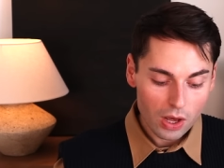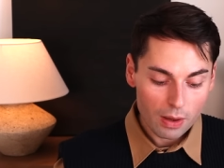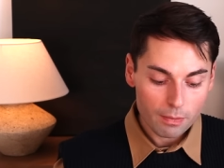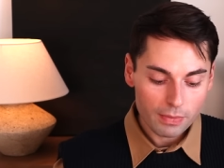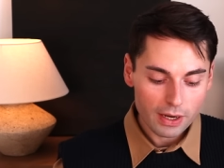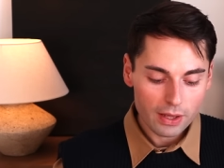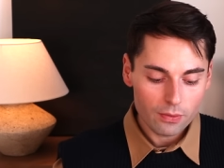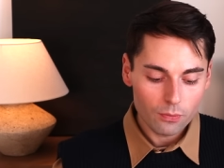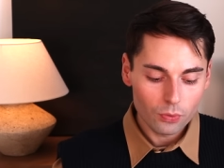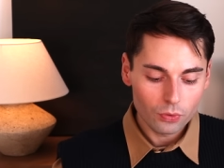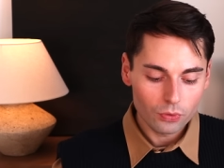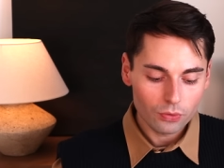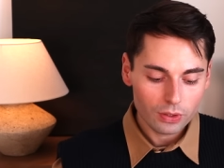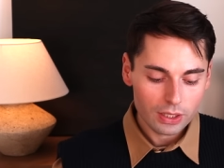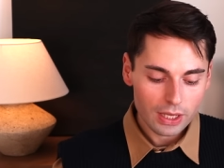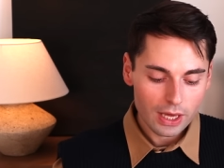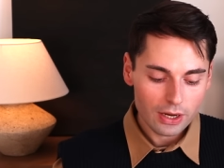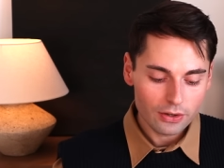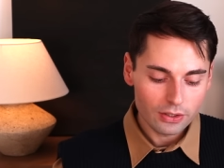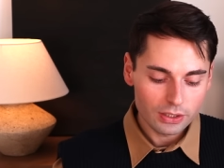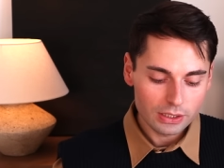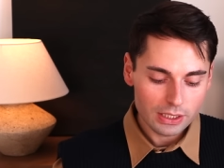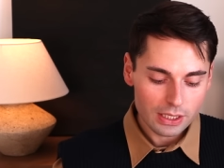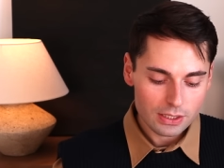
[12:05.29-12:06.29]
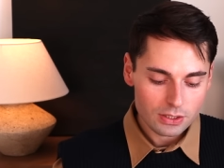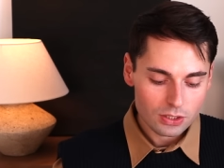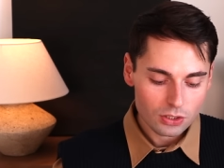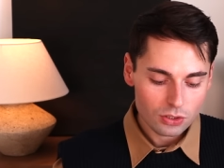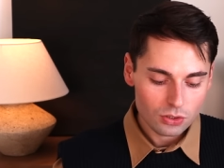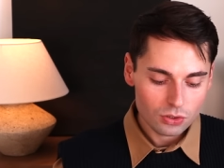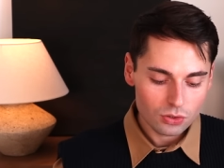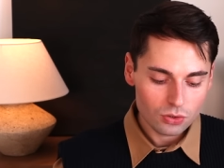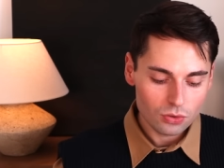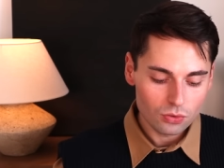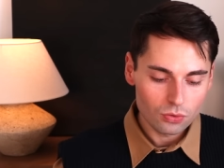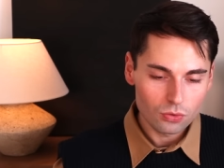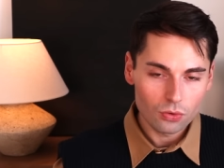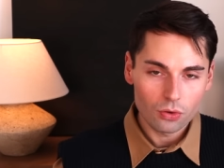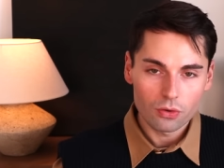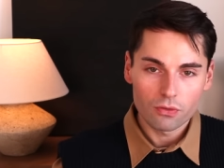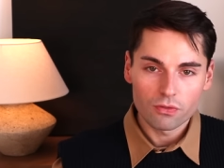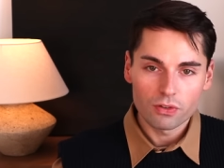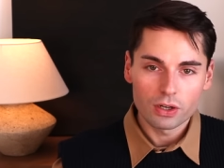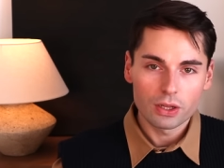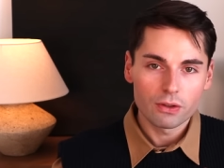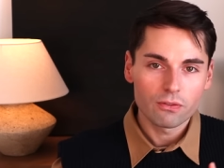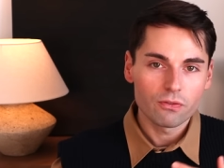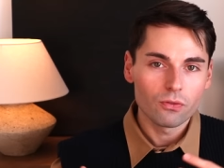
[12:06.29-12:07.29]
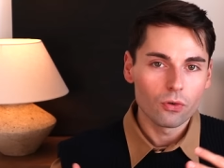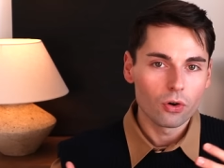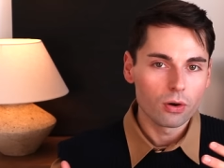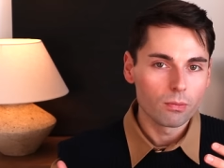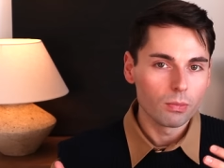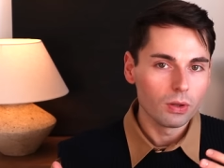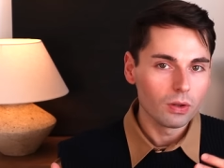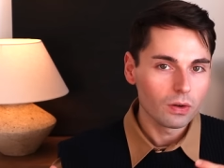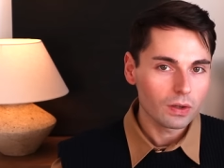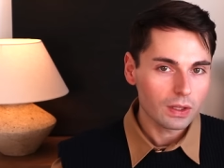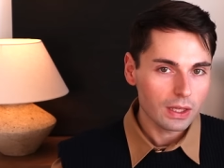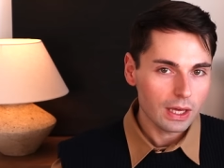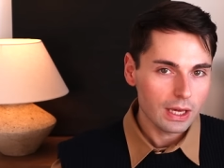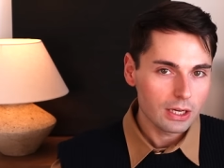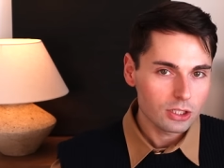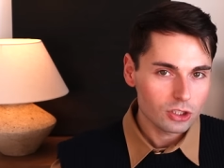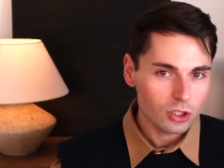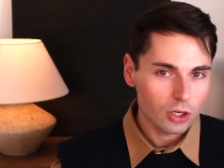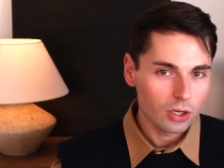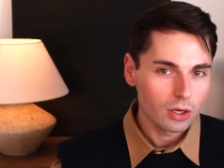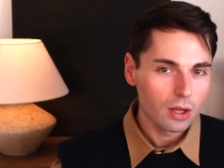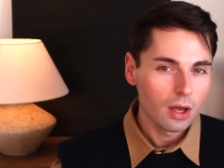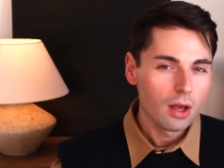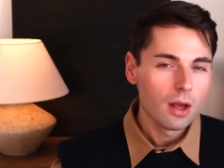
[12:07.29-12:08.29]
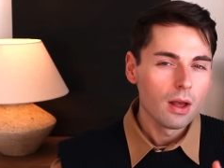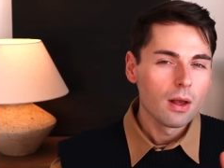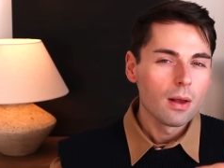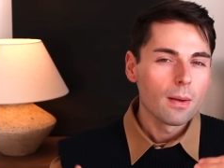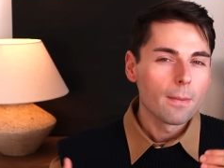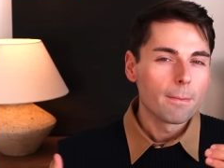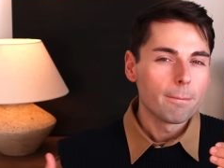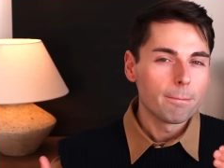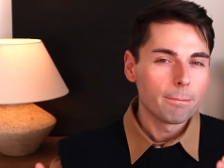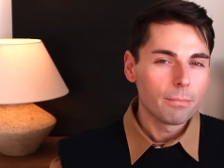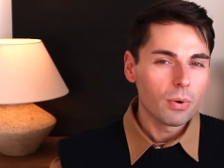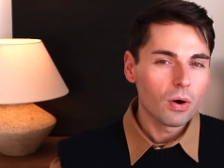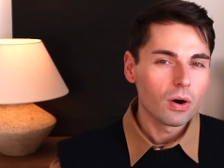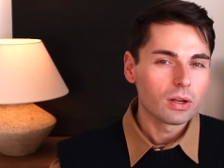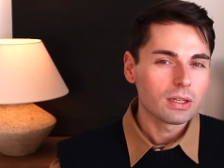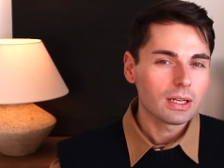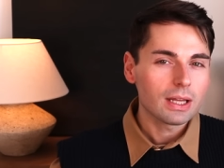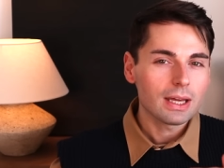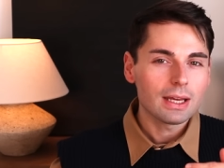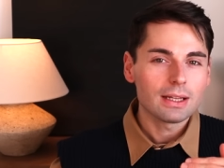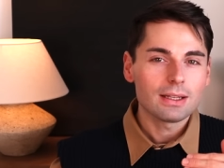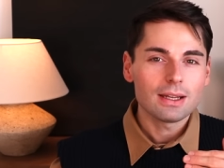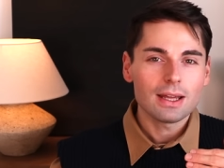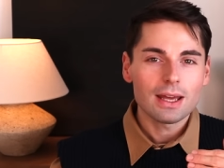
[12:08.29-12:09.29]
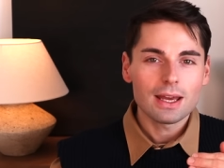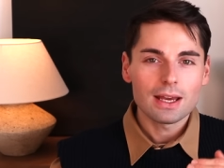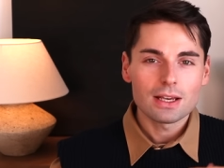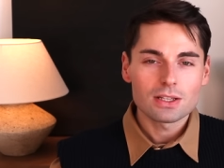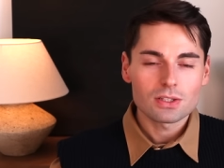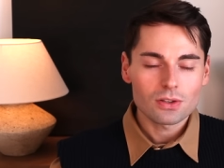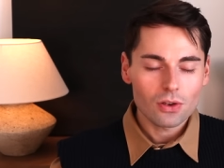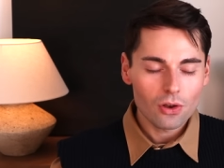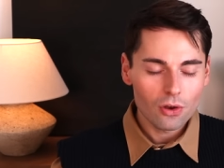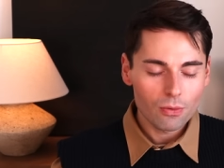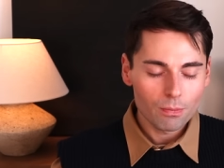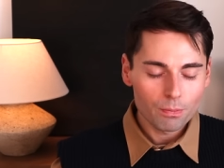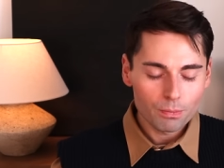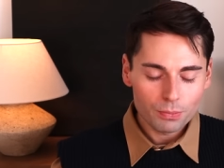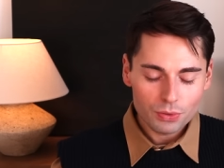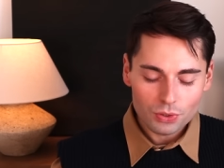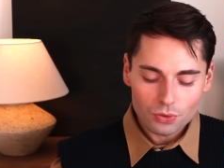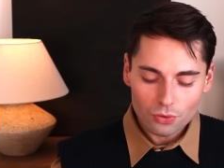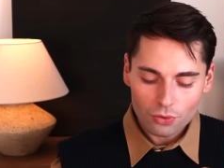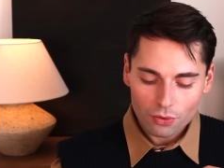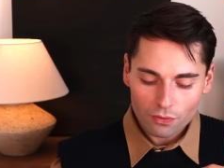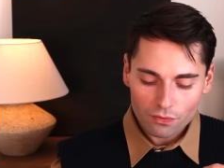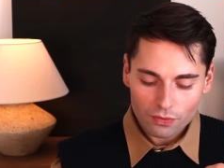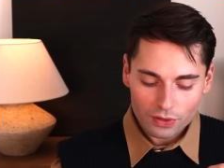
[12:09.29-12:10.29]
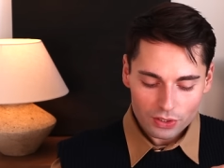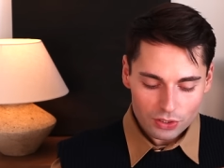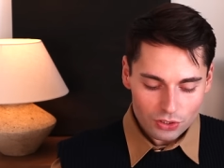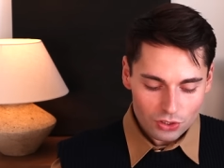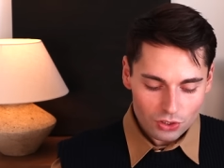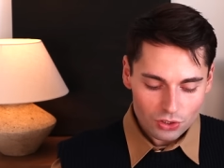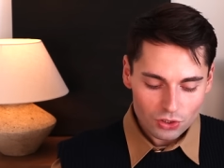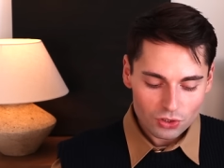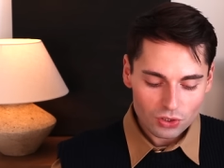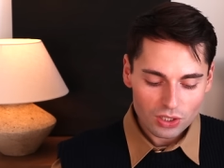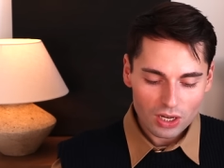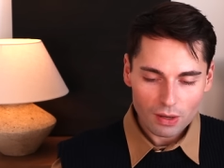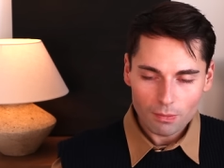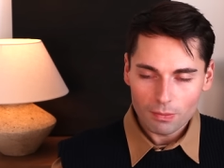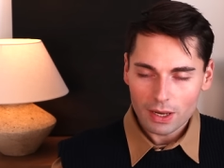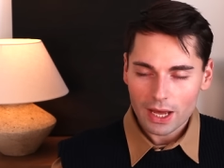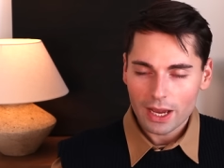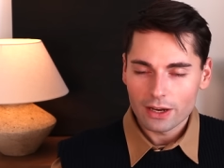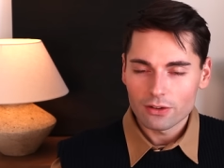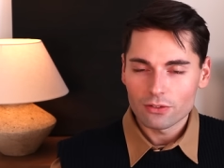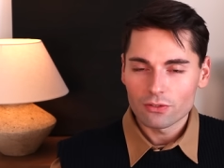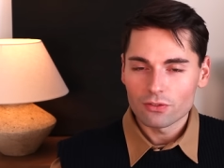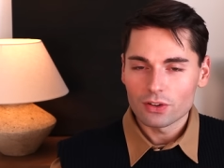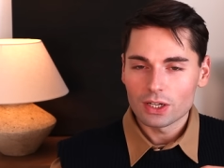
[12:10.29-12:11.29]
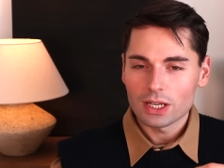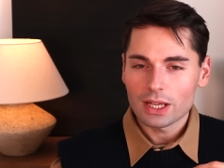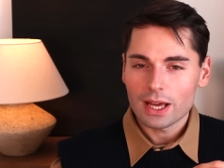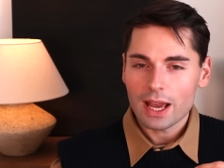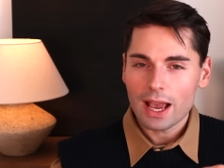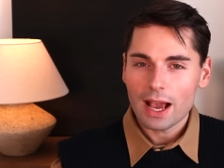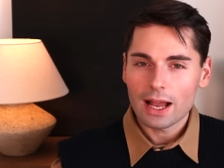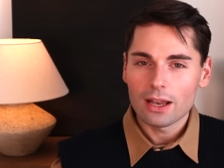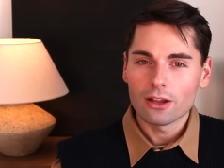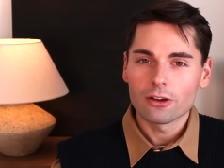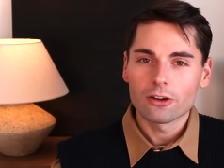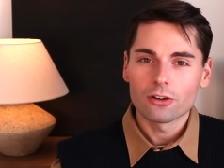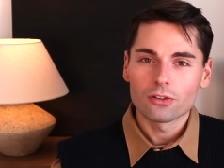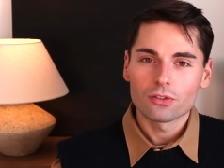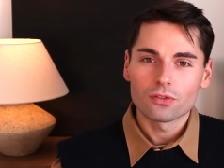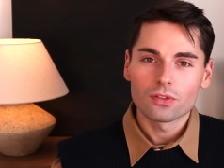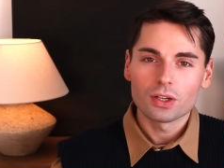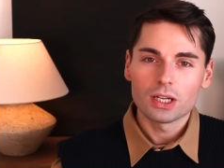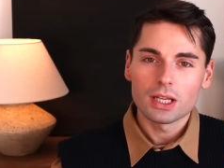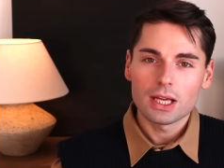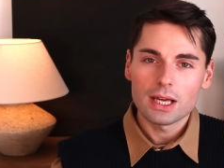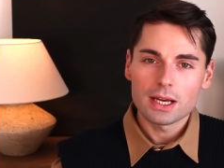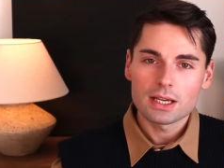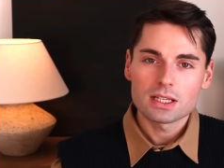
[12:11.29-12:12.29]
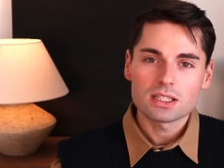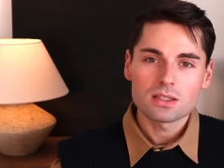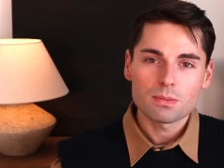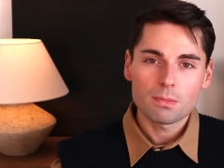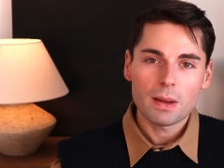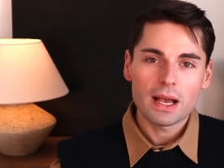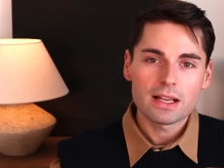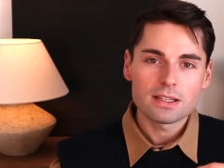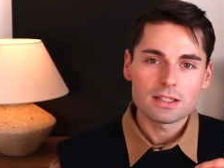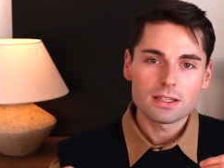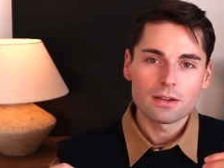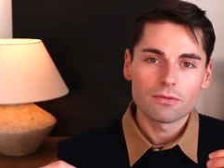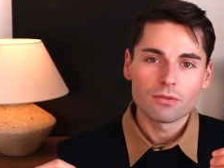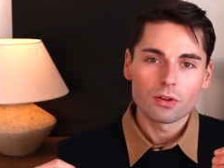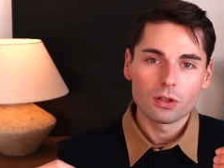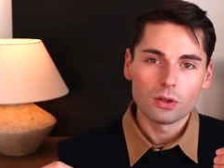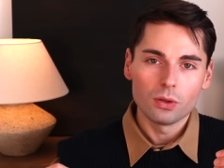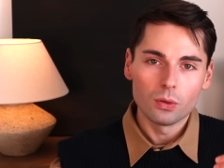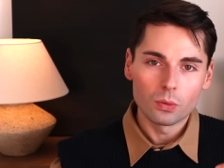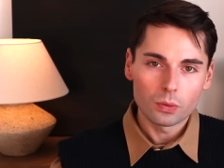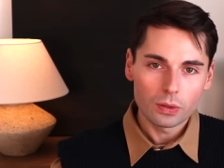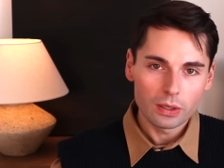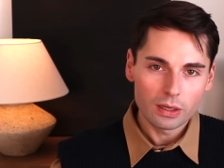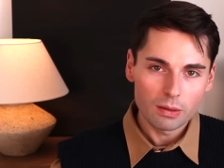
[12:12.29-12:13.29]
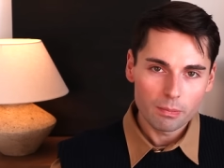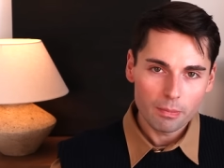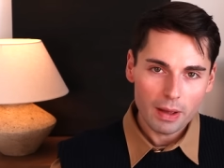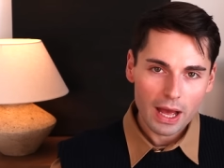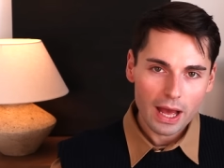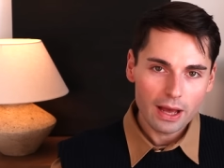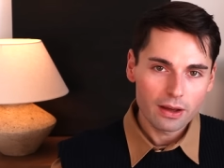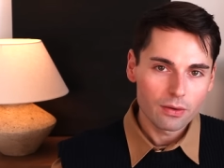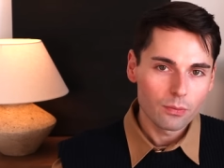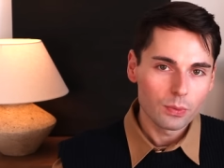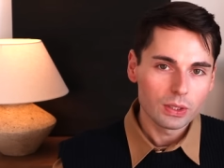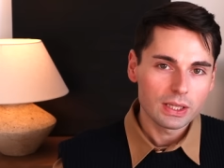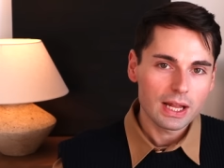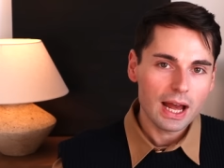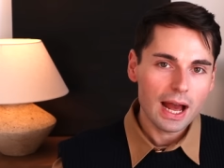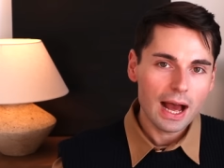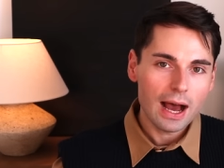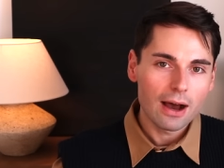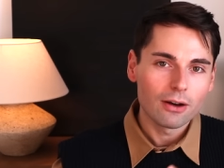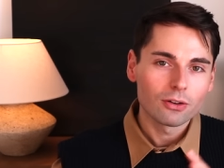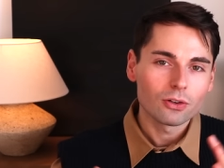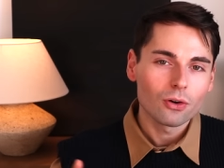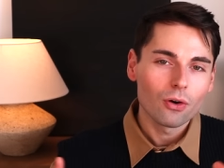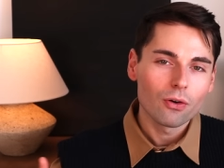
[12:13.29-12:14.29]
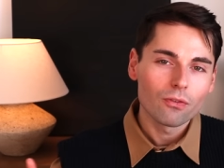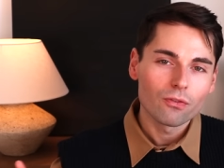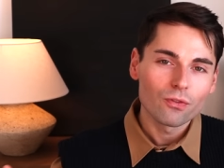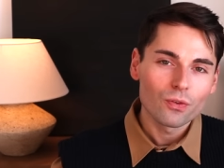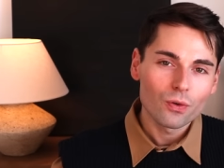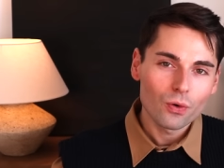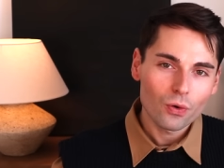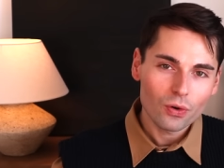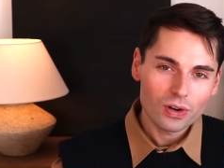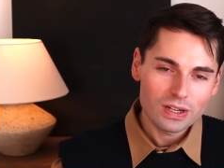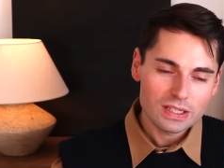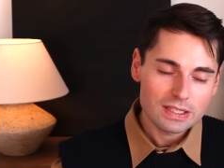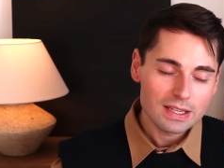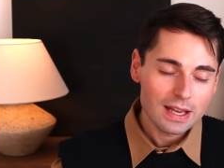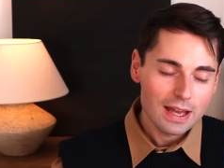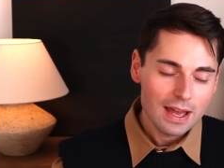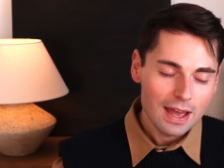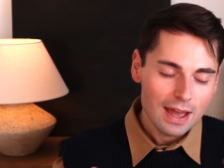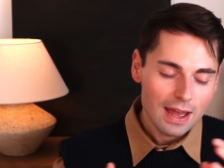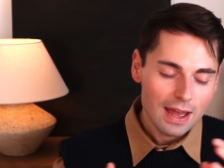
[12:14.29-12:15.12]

I mean, I wouldn't carry this to a really formal occasion, but it is a beautifully streamlined, really elegant, really expensive looking bag without, of course,